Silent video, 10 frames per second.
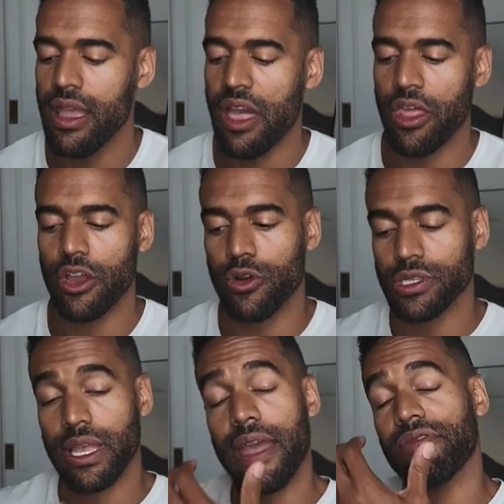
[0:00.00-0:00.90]
And then, of
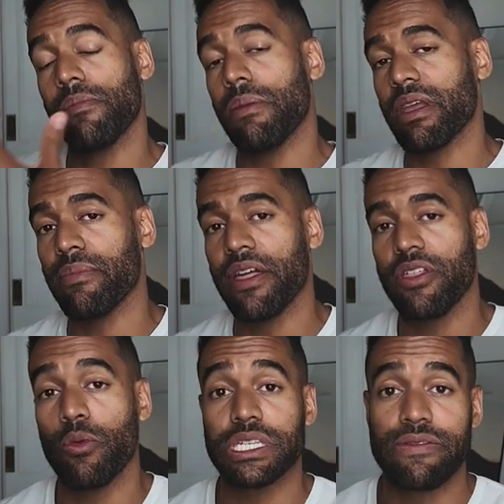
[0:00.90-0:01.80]
course, I have the mimic
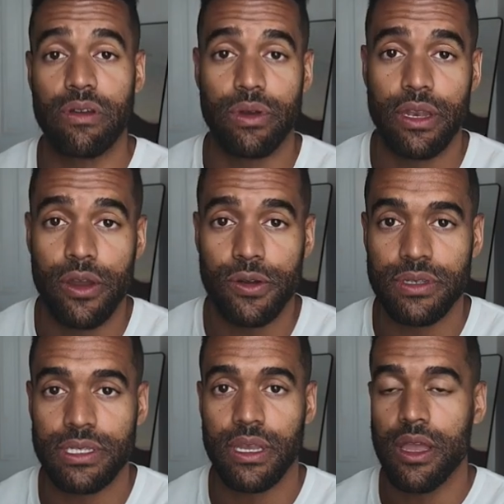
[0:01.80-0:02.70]
method, which everyone
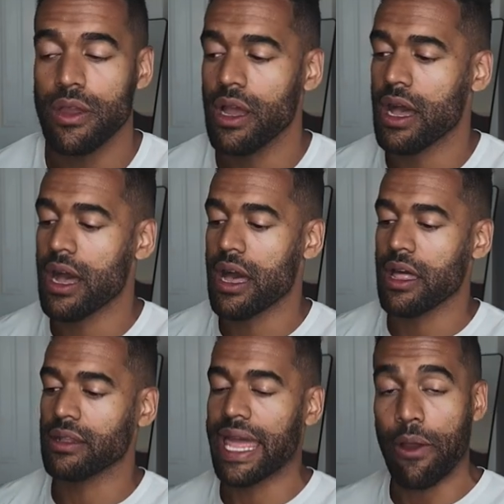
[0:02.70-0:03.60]
knows
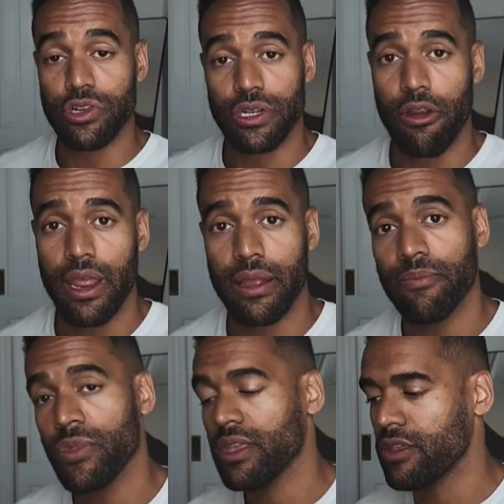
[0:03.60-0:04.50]
uh, language
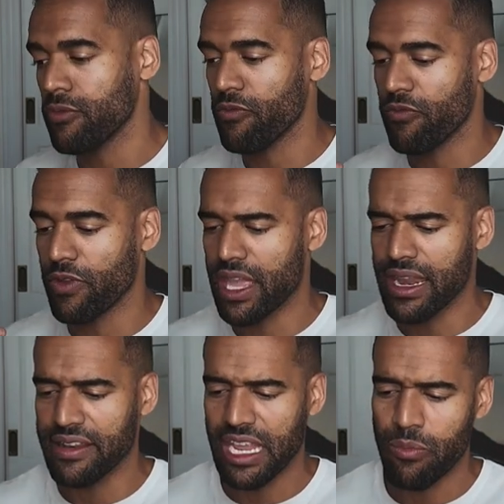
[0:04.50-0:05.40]
learning,
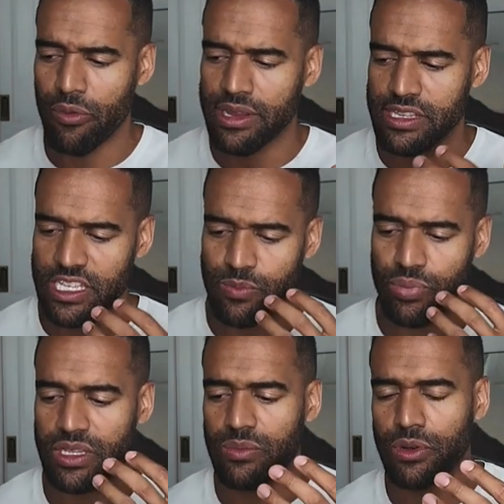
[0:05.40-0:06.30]
getting deeper into these
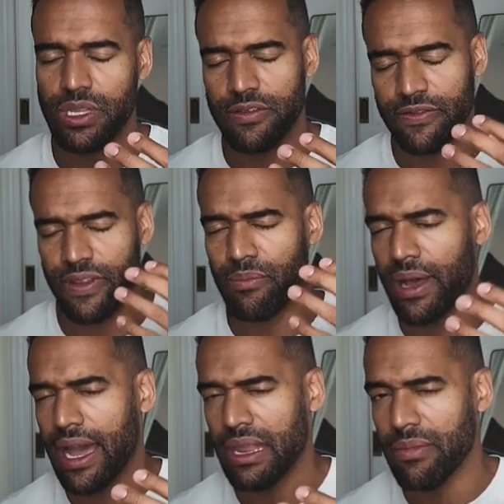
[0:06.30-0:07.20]
principle of
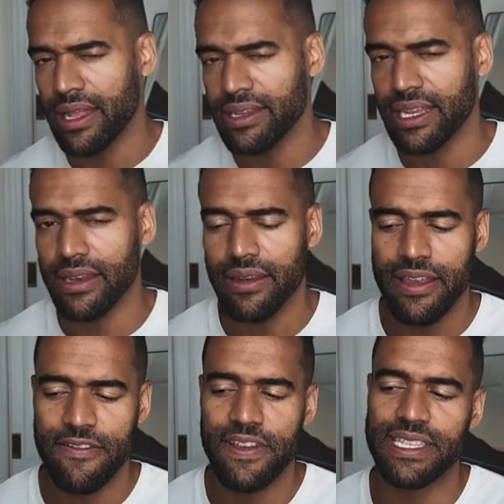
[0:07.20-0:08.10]
embodiment and
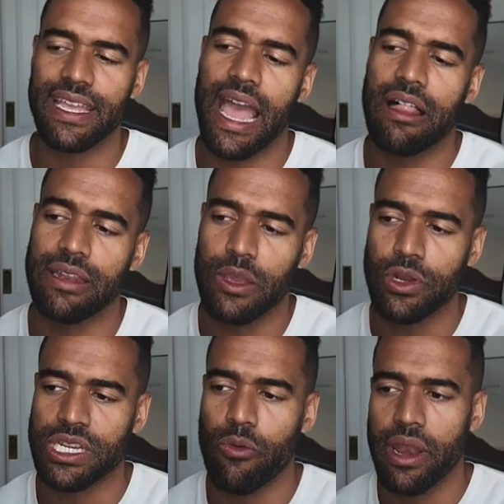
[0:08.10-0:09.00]
physicality,
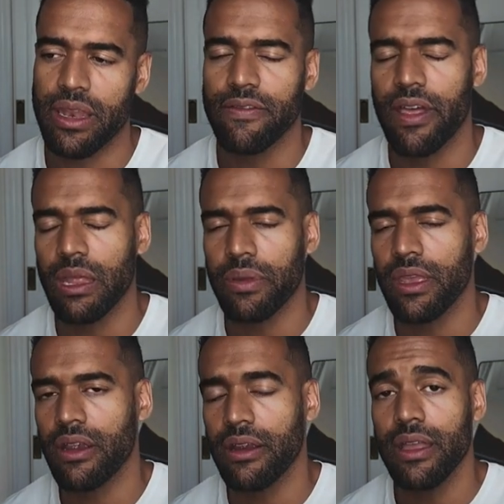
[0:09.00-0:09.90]
which I want to develop
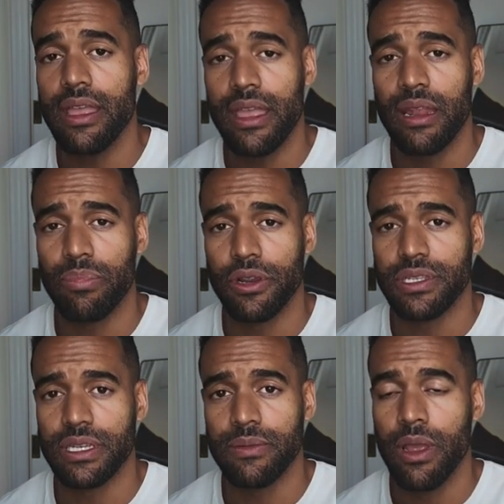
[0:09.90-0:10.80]
here in
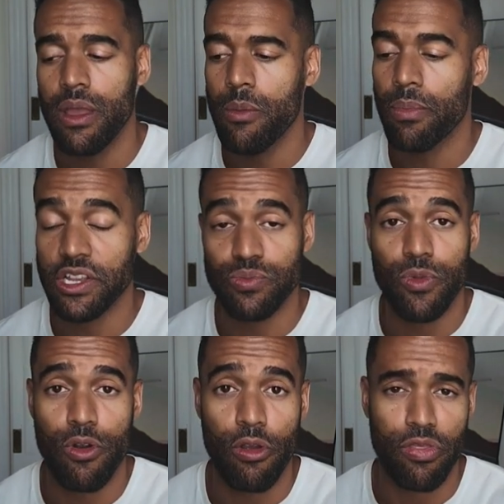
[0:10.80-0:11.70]
person much
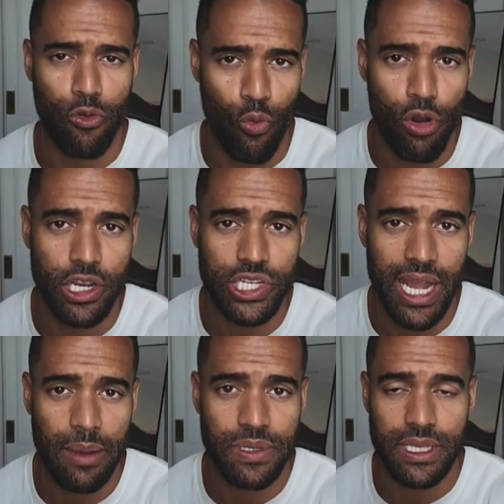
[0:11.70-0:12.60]
more through
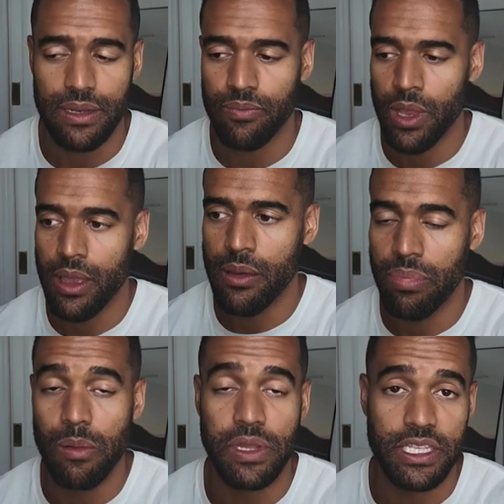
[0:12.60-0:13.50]
workshops and
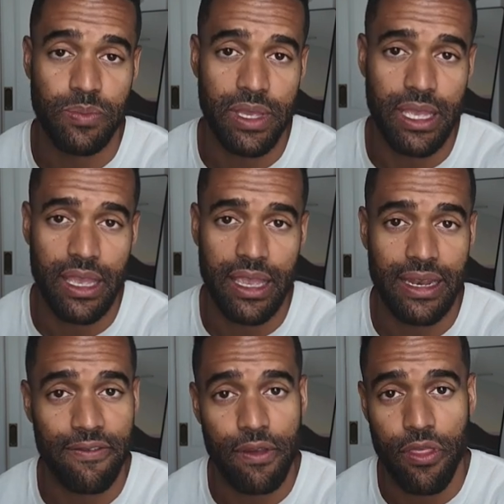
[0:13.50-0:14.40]
public speaking and
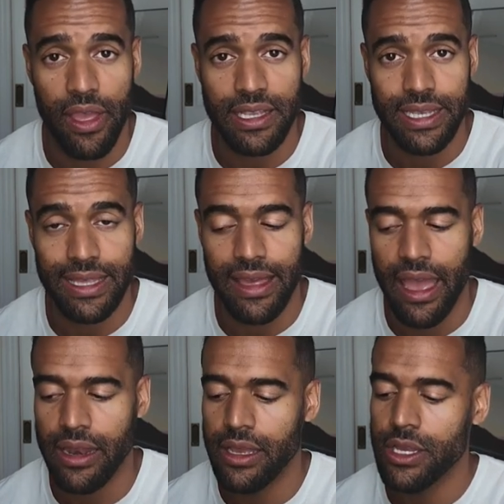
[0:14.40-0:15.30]
different things like
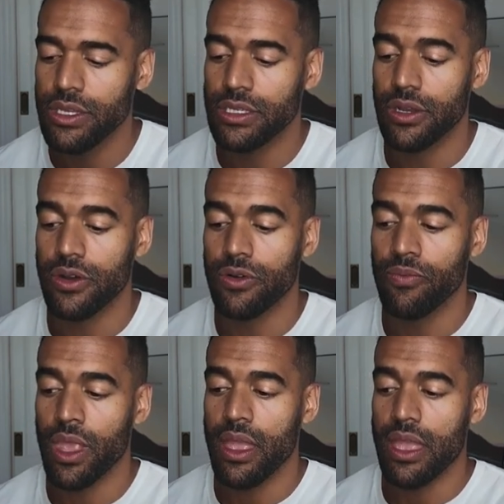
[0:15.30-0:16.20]
that.
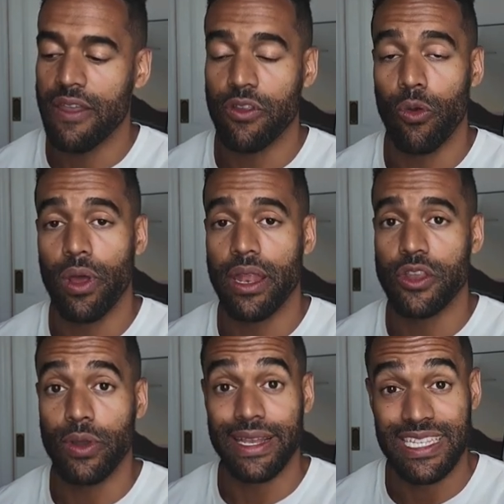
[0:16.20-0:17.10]
So if you want to
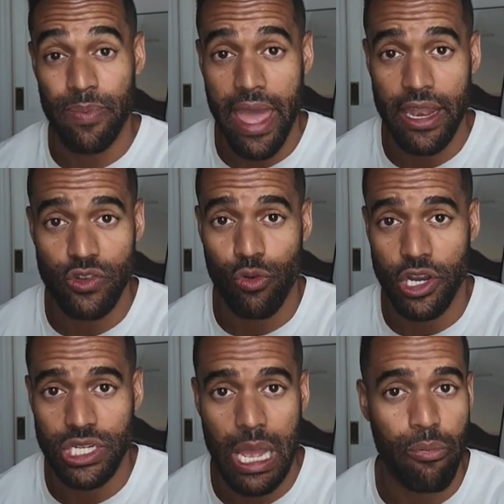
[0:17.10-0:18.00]
do like a Spanish
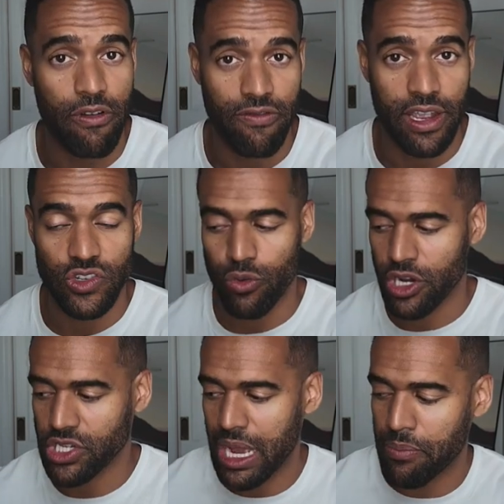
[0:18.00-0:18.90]
workshop or a French
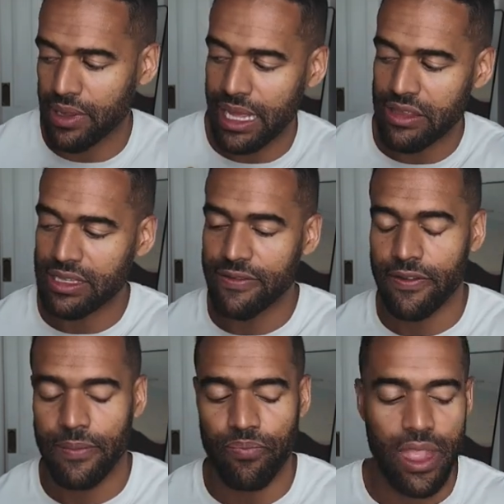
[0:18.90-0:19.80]
workshop, play these
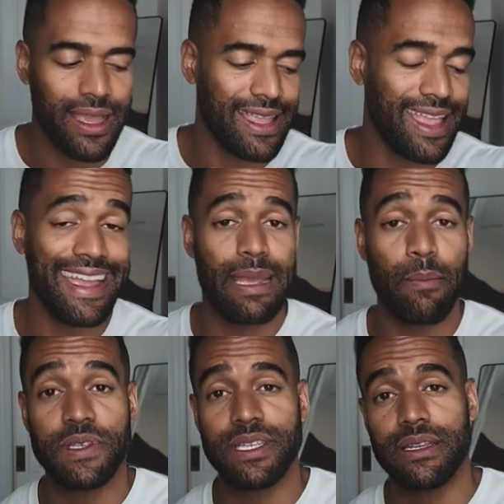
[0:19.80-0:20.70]
different
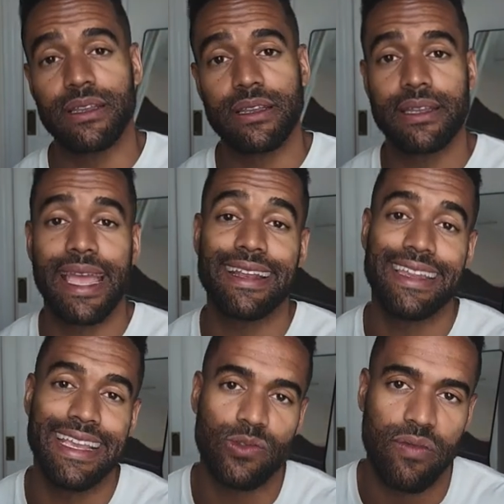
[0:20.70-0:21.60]
games and
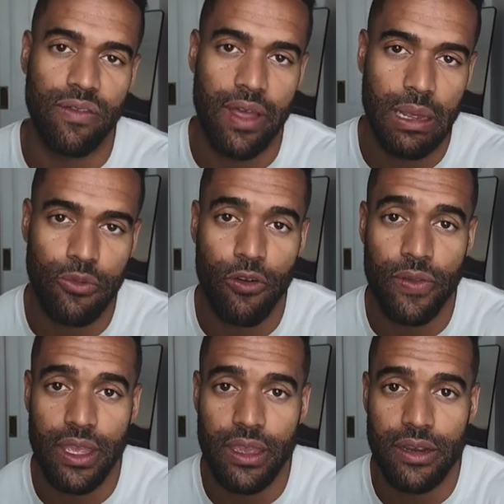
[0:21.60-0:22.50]
techniques we've developed over
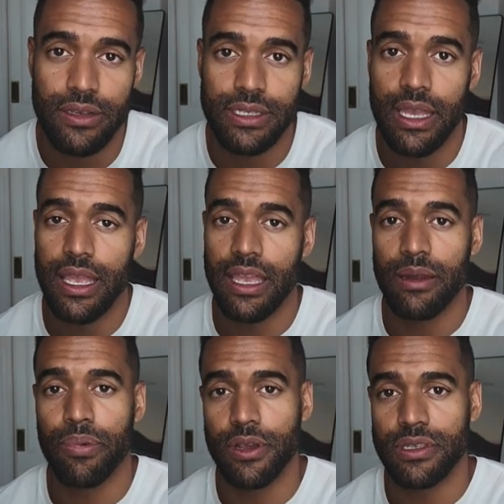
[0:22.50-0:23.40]
the years
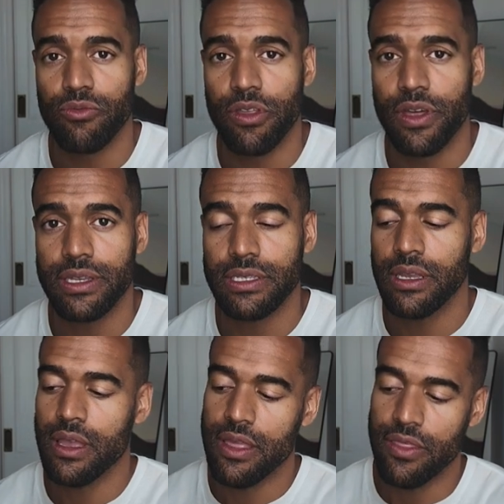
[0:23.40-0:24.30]
in person with us,
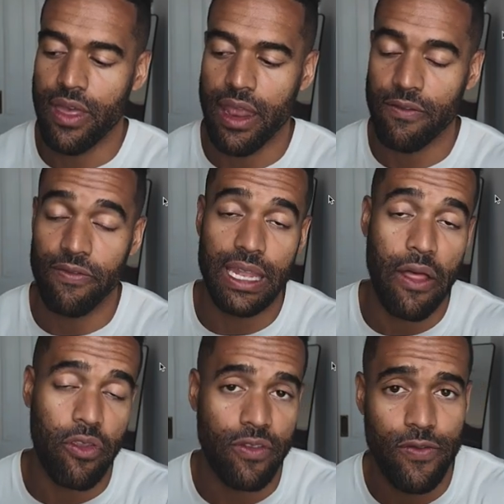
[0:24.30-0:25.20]
then fill
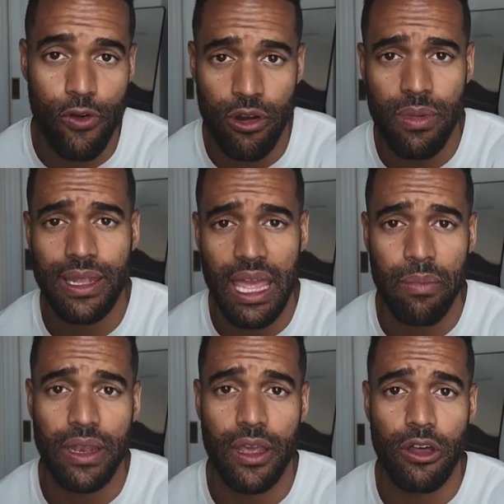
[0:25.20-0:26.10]
out this form. Let
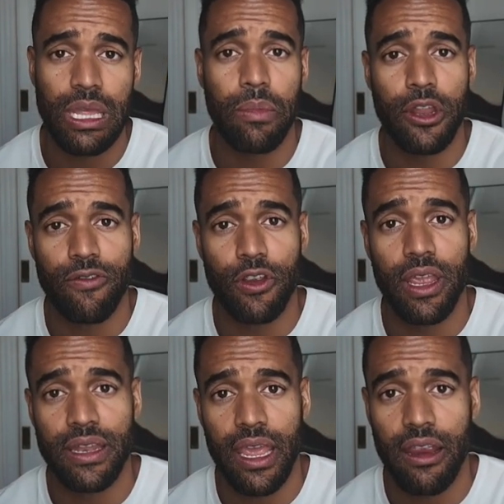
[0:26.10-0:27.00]
me know. Let me know if you're
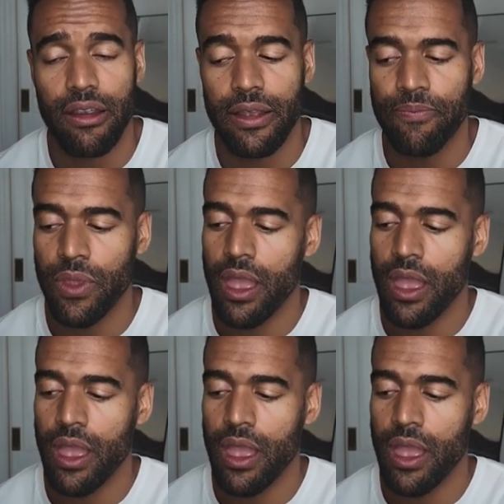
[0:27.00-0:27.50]
in the area.